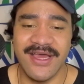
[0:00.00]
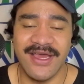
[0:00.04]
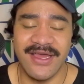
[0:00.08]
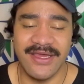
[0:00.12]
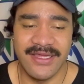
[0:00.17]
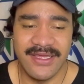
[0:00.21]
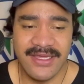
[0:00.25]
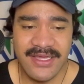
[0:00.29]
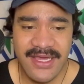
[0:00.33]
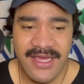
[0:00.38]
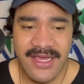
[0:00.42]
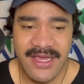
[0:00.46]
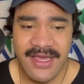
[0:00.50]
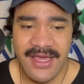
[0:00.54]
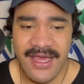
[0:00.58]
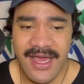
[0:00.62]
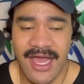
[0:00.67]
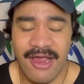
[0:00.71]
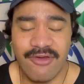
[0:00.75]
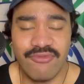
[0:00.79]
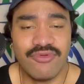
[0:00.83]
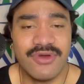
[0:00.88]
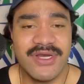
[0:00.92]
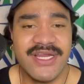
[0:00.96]
I
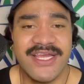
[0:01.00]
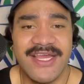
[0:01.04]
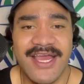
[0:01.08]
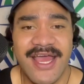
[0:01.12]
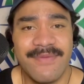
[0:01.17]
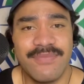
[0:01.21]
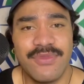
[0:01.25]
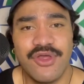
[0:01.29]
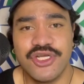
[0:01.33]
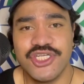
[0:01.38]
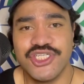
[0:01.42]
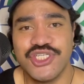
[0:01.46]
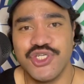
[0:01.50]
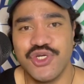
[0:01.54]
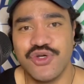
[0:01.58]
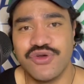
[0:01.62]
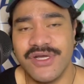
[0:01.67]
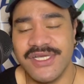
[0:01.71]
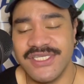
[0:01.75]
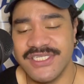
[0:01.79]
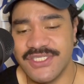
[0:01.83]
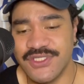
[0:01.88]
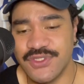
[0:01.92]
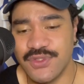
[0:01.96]
really am not
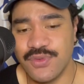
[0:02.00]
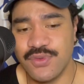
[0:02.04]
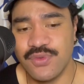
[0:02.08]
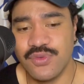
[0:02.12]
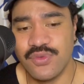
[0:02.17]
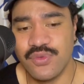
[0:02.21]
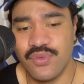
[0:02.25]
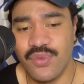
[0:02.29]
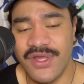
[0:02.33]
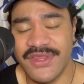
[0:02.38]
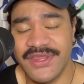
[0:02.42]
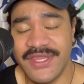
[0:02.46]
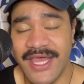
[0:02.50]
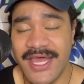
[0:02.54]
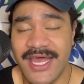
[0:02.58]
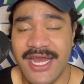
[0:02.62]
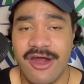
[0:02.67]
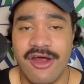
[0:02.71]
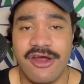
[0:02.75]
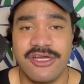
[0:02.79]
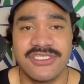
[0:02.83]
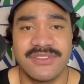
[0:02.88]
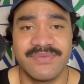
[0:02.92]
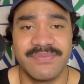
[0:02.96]
sure as to what the
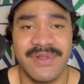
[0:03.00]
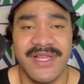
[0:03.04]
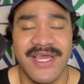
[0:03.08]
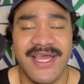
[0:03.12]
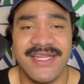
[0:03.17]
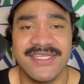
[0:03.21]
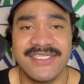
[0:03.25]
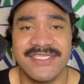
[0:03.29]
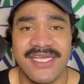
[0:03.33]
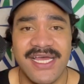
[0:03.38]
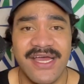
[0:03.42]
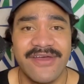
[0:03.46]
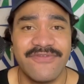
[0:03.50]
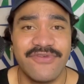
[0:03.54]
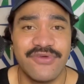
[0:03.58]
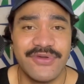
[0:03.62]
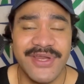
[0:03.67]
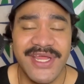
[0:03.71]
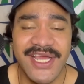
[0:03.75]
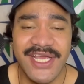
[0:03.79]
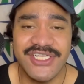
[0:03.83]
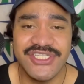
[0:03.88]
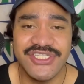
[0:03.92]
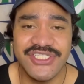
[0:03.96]
NRL's plans are for
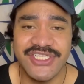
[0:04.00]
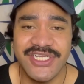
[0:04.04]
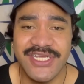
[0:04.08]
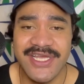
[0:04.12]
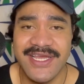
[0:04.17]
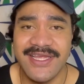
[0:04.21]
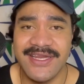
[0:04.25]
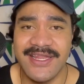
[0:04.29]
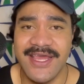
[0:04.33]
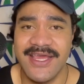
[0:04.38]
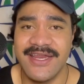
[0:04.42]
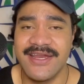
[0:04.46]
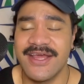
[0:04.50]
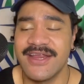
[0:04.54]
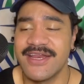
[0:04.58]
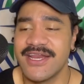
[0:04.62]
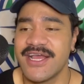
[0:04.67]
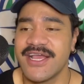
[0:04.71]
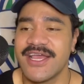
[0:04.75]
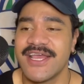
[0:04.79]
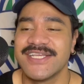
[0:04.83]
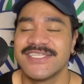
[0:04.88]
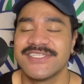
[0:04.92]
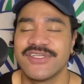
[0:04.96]
next year, and
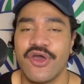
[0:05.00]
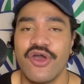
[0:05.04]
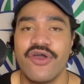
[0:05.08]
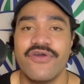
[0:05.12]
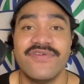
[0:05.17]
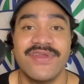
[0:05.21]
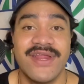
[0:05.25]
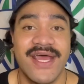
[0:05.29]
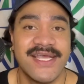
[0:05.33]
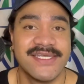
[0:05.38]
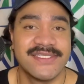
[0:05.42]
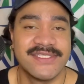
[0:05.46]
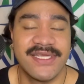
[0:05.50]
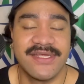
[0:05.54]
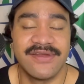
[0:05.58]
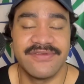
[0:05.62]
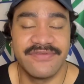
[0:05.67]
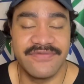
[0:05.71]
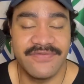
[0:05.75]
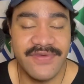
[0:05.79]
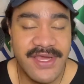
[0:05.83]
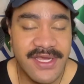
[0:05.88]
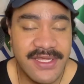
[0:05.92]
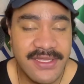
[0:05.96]
I guess COVID has that
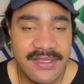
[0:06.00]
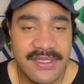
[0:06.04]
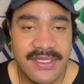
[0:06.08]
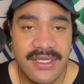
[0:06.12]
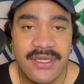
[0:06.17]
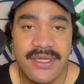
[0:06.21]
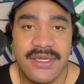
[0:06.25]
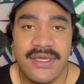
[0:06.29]
effect.